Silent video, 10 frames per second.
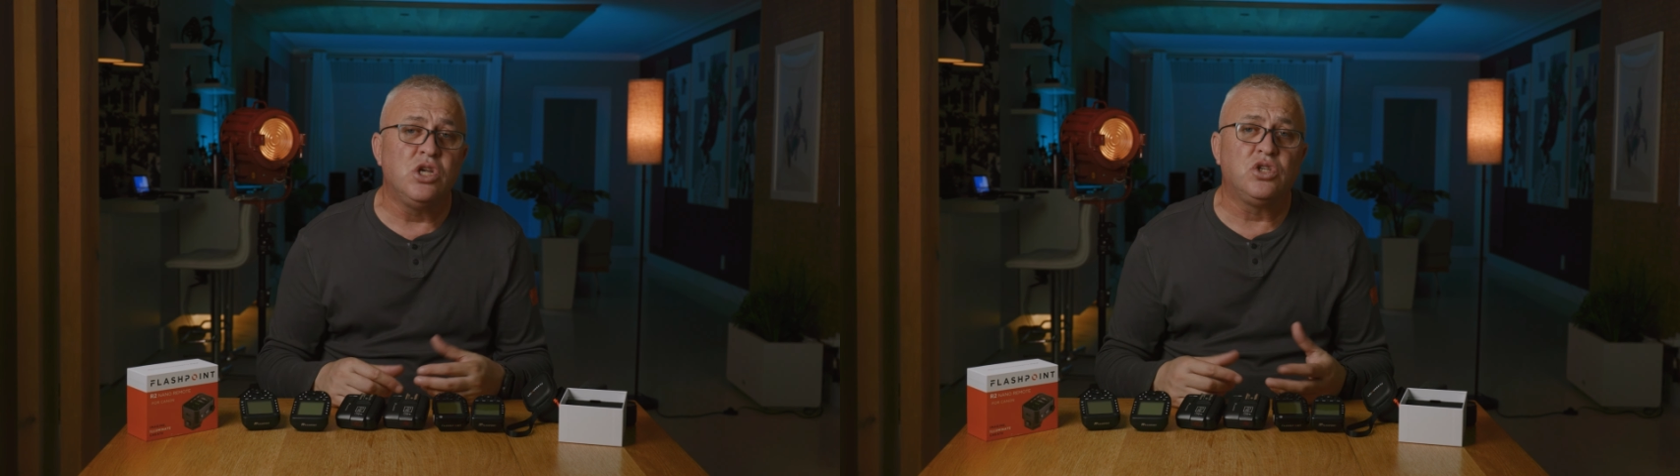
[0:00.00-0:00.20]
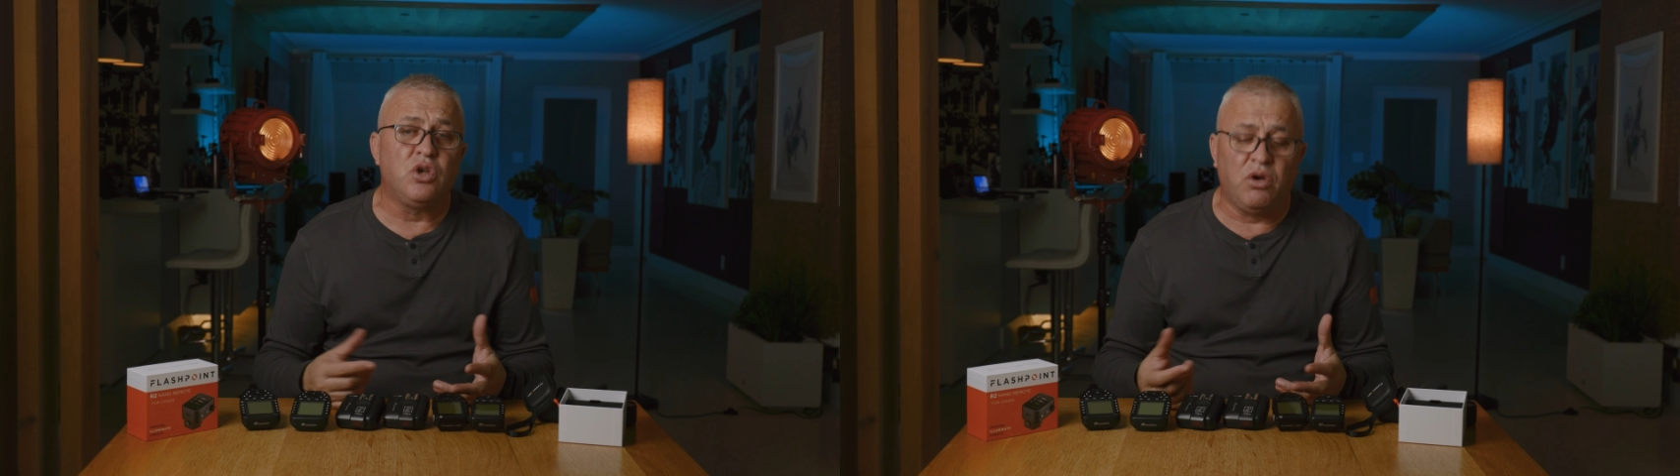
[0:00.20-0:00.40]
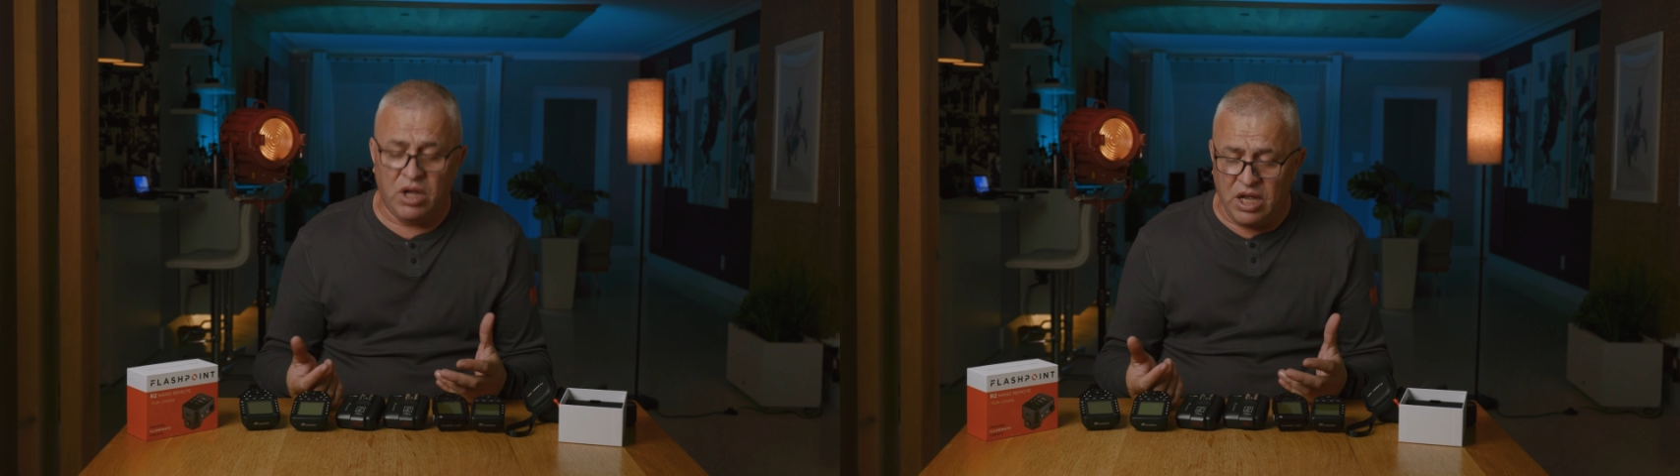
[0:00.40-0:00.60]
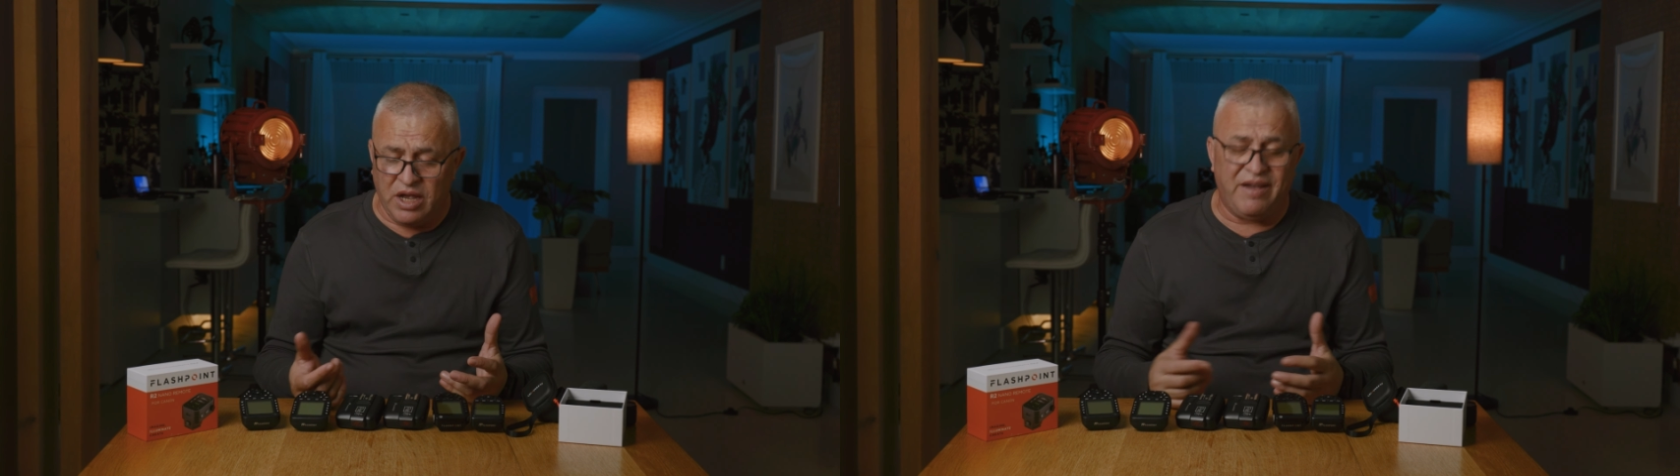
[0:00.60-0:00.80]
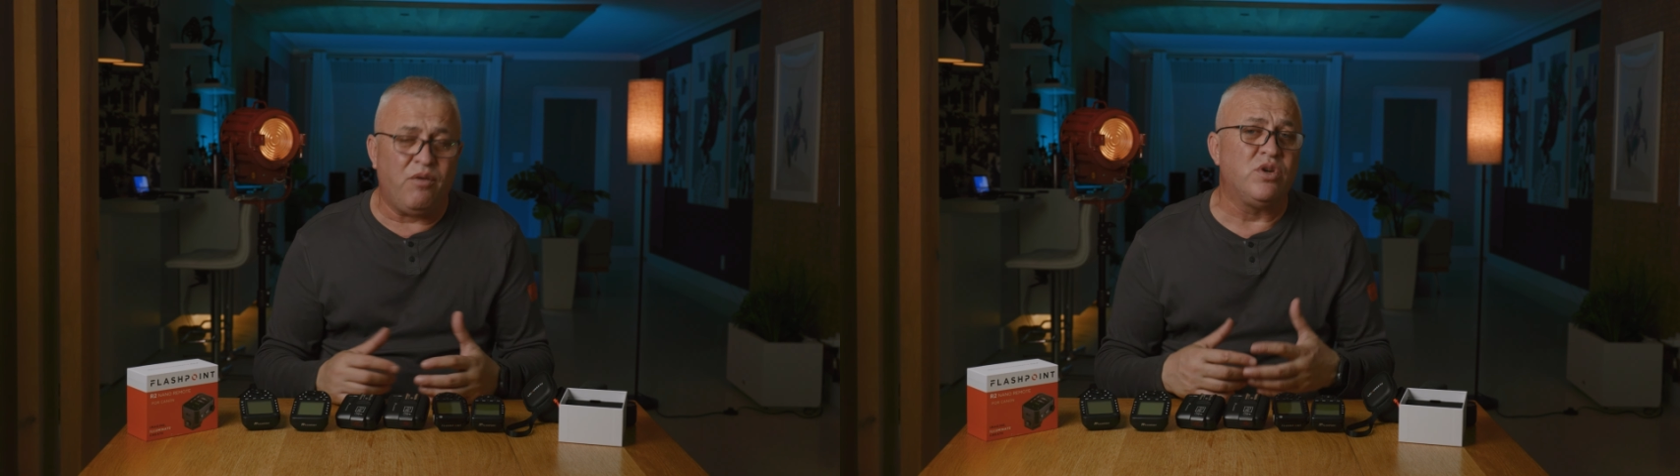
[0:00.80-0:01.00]
So
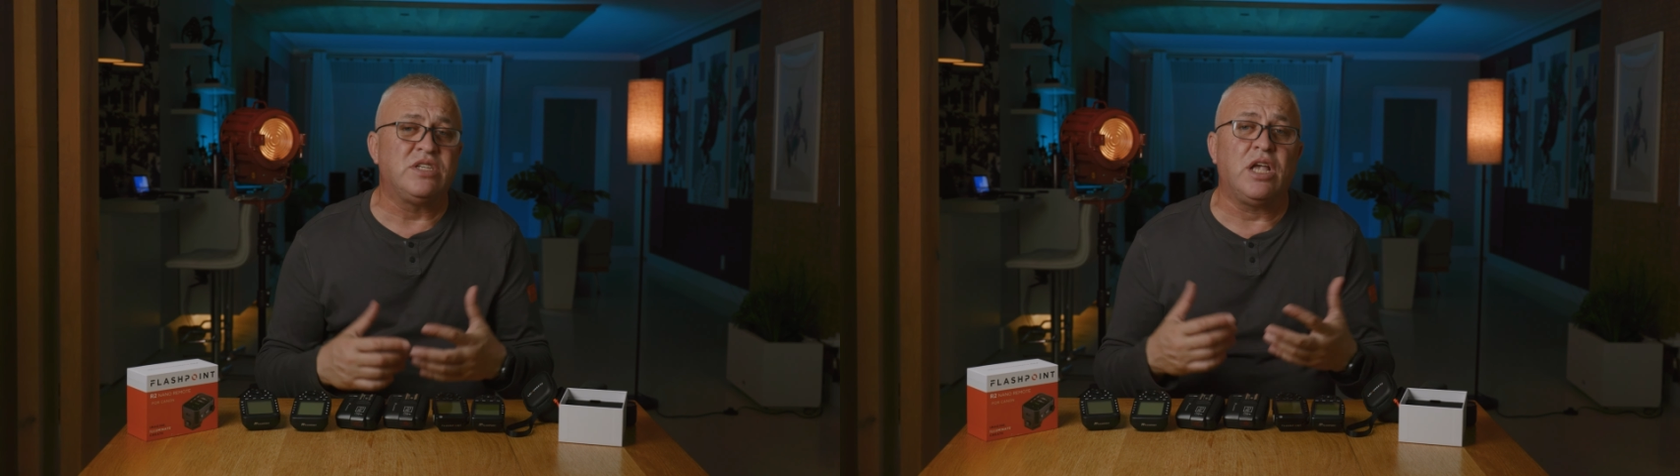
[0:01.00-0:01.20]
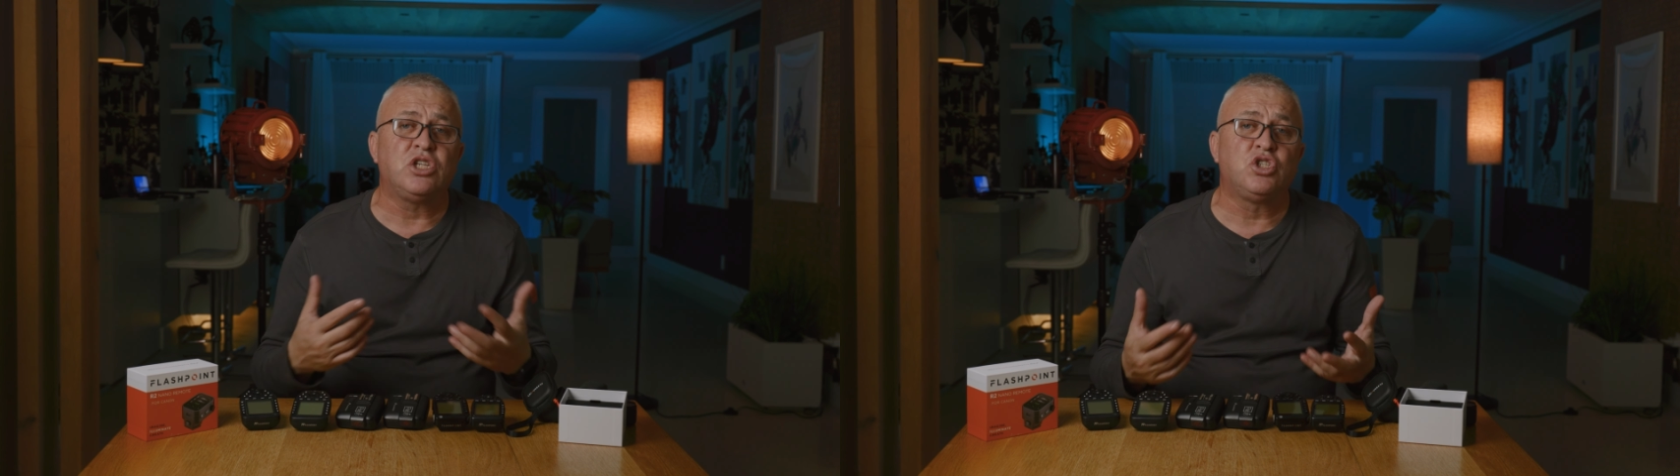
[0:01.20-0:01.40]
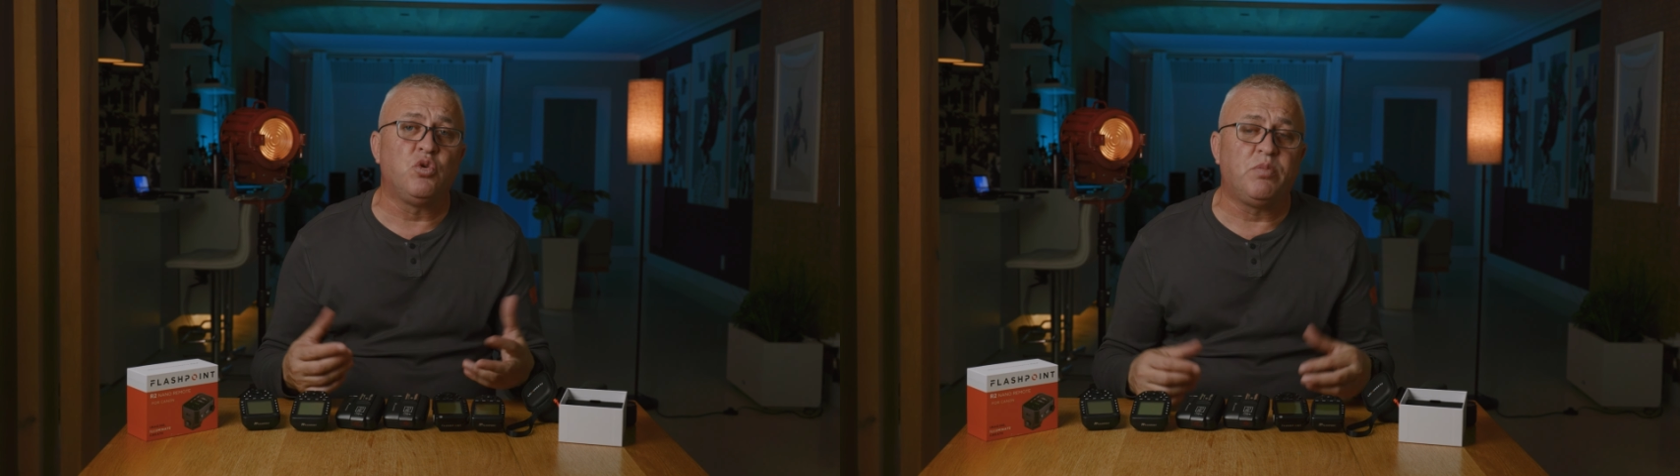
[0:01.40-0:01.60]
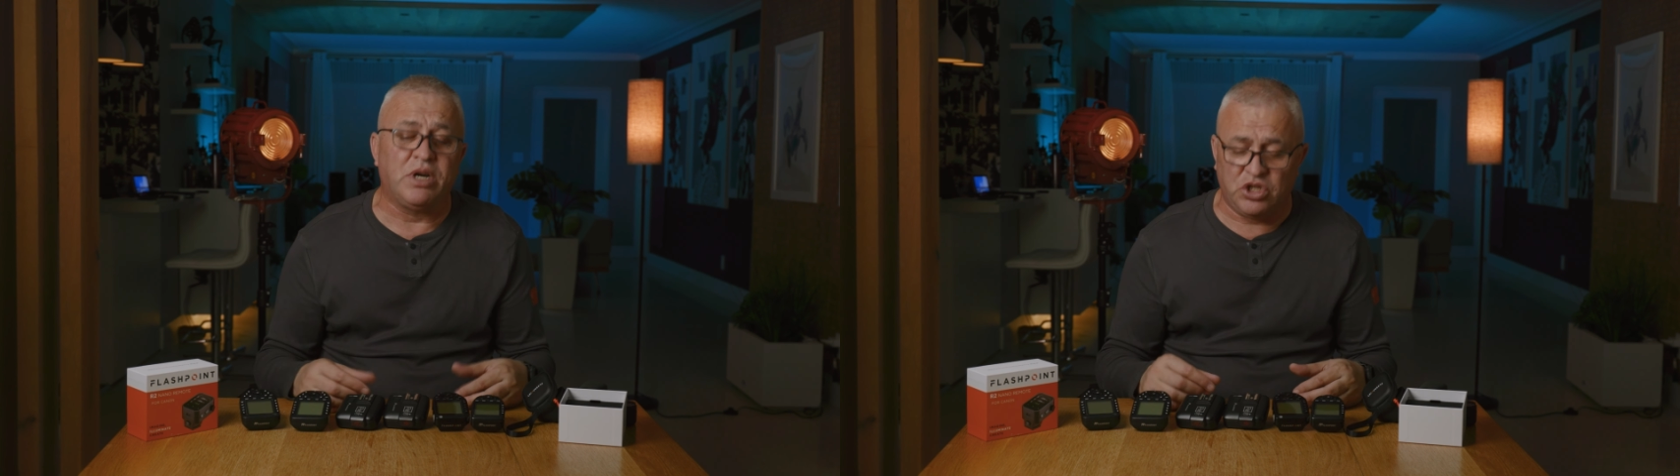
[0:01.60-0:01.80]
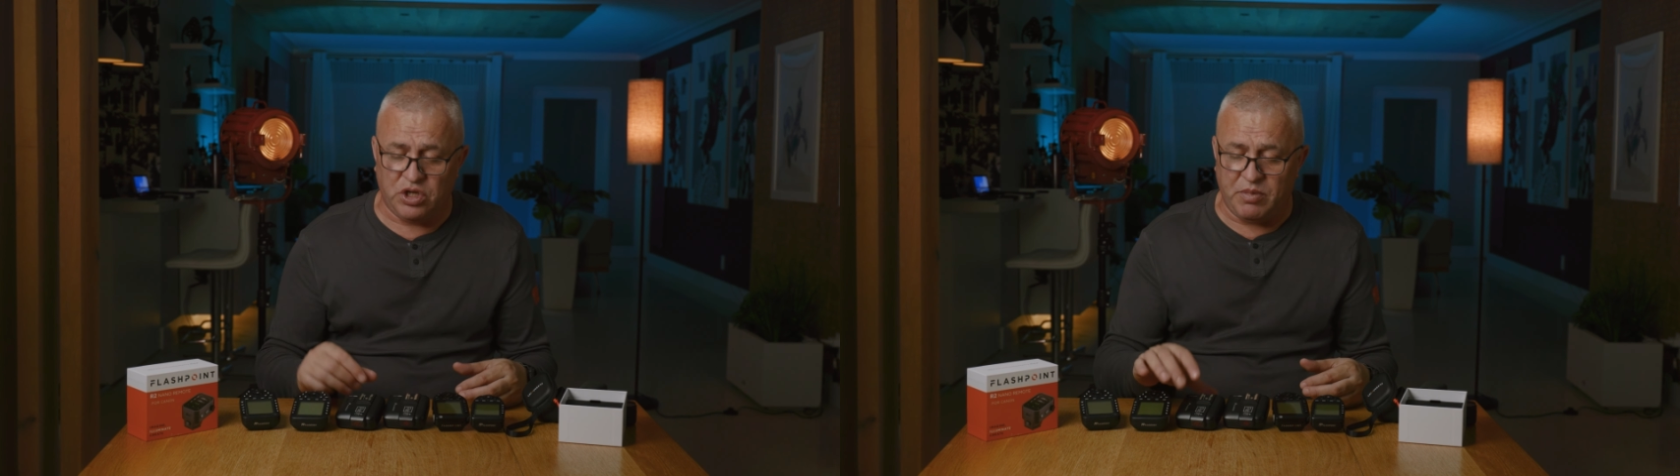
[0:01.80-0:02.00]
it was
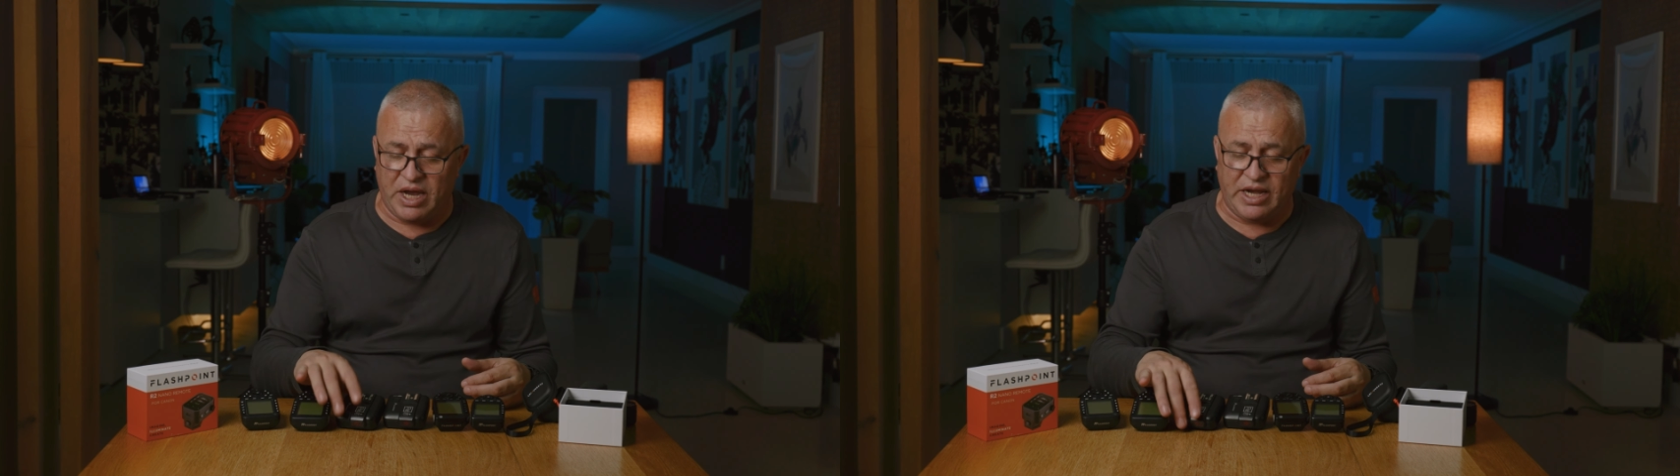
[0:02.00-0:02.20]
super cheap.